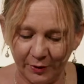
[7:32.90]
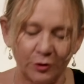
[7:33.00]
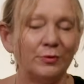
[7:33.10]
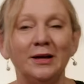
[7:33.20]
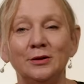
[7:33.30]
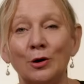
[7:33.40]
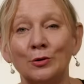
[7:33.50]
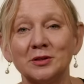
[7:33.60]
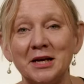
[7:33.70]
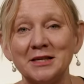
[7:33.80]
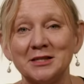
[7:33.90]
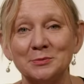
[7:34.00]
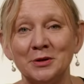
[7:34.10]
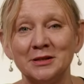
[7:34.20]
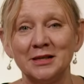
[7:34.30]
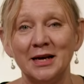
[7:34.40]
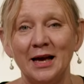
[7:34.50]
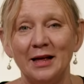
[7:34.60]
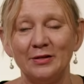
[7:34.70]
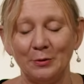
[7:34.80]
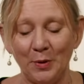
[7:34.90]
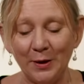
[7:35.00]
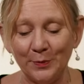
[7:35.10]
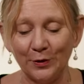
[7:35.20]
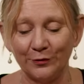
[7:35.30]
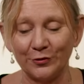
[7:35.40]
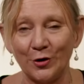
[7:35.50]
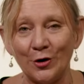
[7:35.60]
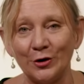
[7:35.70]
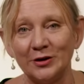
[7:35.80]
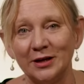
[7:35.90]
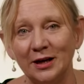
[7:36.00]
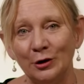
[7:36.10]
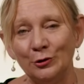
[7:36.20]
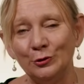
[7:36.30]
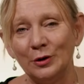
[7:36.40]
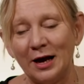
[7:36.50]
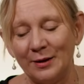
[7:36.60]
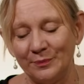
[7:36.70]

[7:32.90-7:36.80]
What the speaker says: When you read the Old Testament, the people of God who